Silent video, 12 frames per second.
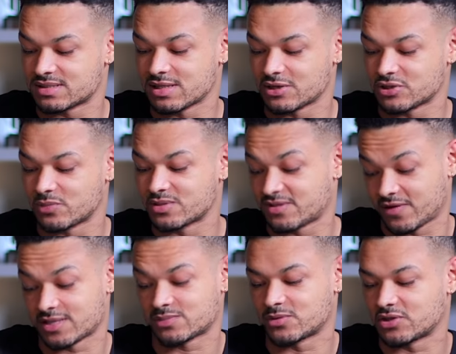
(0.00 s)
to touch on was the
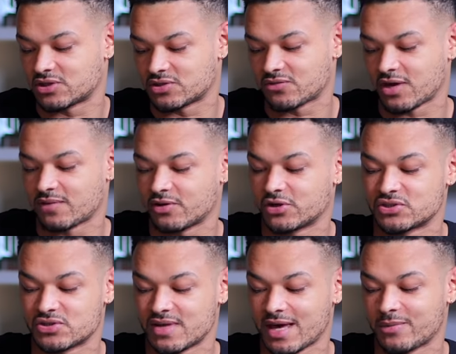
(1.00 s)
first one you, have kind of
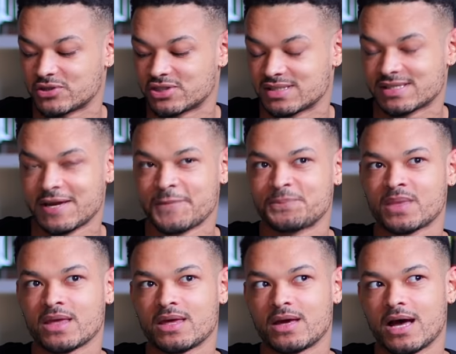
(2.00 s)
alluded to there, which is
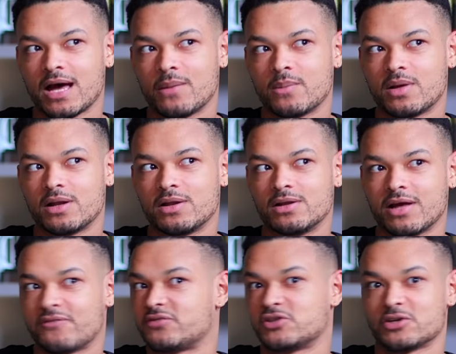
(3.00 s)
um,
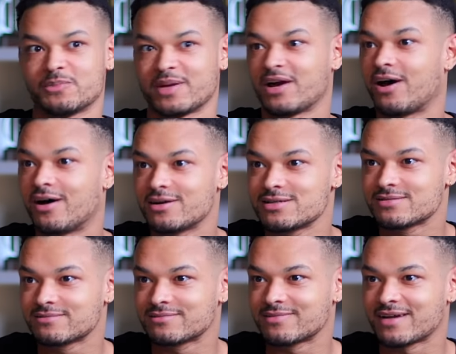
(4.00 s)
love shouldn't be hard.
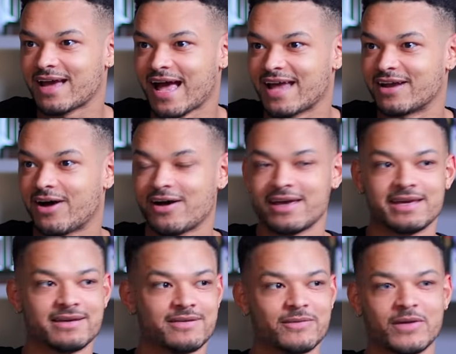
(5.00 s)
And
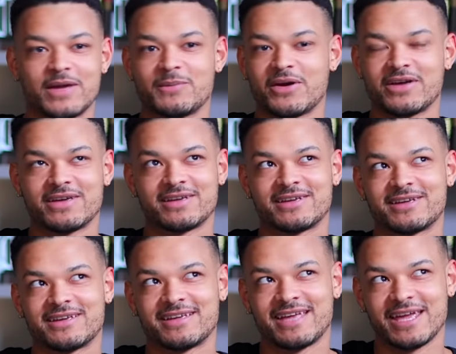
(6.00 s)
I, in my
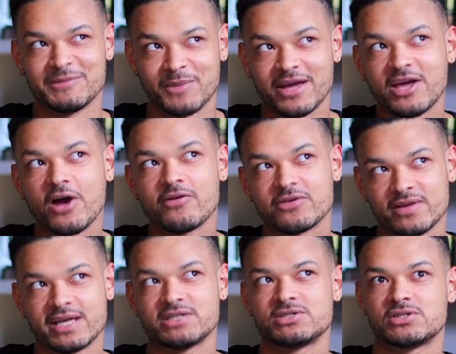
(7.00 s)
in my current
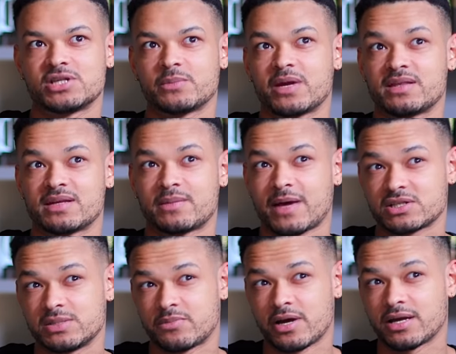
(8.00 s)
relationship, we ended up
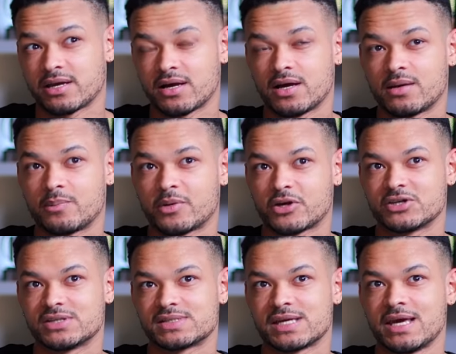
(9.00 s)
actually breaking up
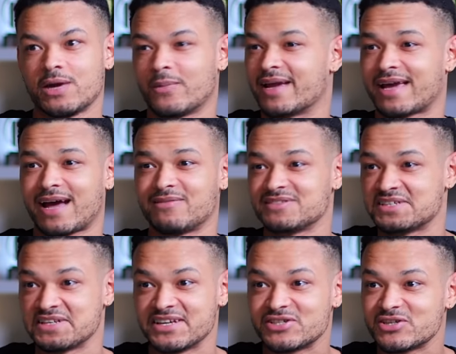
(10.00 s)
because we
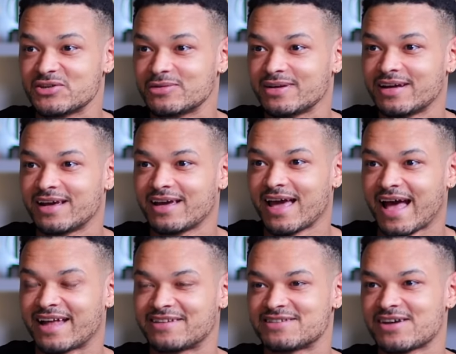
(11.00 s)
encountered an issue.
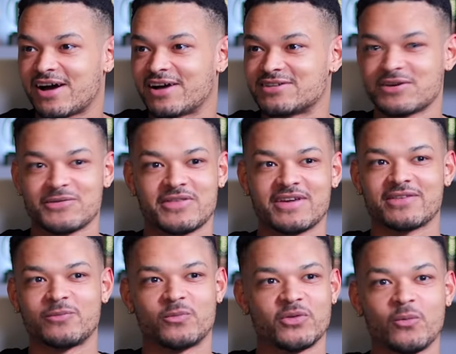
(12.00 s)
And I don't think
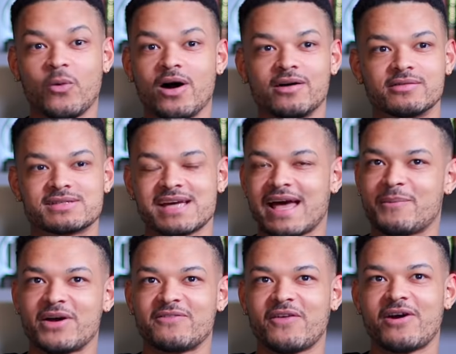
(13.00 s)
the world at
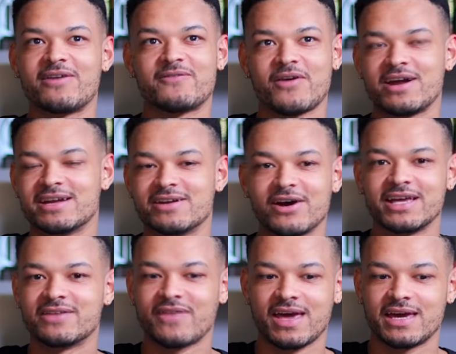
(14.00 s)
my very, very
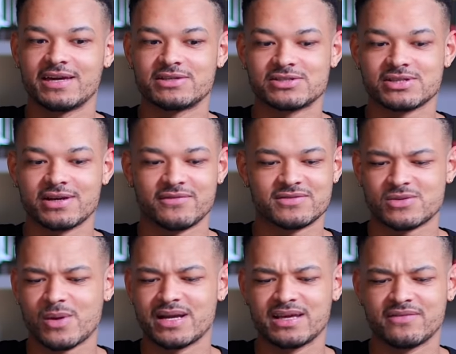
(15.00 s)
naive age of
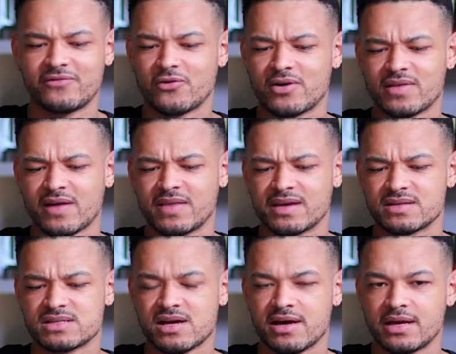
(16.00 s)
24, I think at
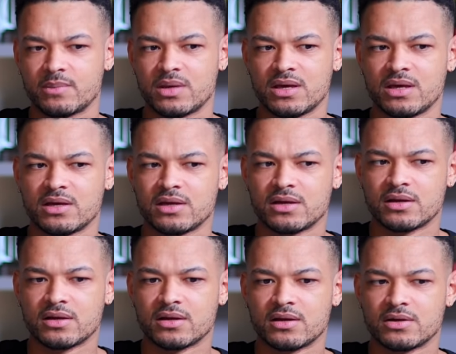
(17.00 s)
the time,
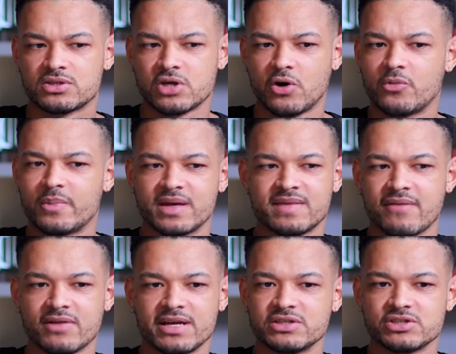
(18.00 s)
told me
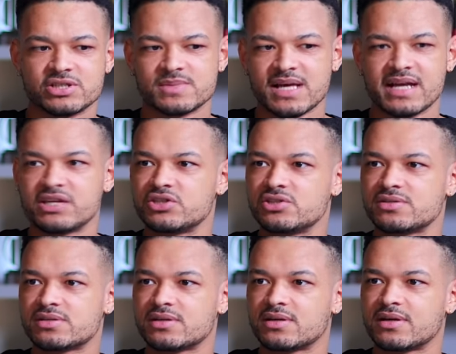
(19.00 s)
that relationships had
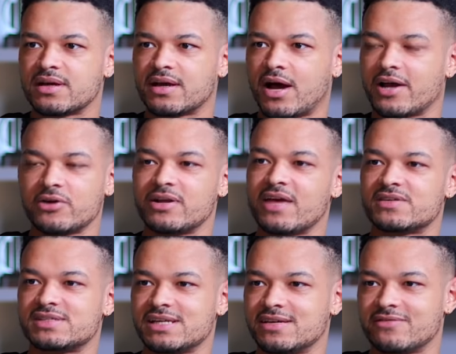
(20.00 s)
issues. I'd only ever
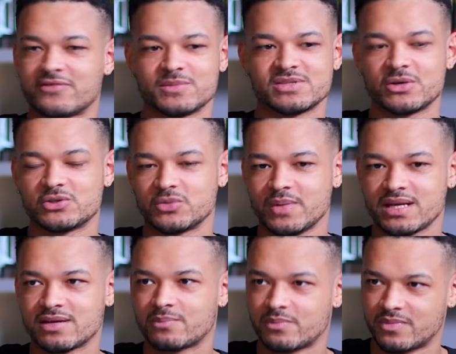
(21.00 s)
seen from social
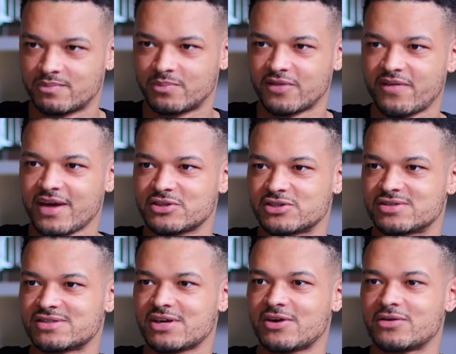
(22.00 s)
media perfection.
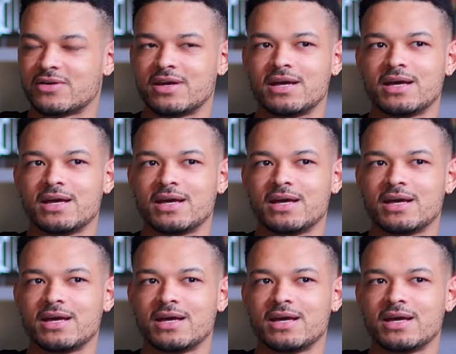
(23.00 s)
So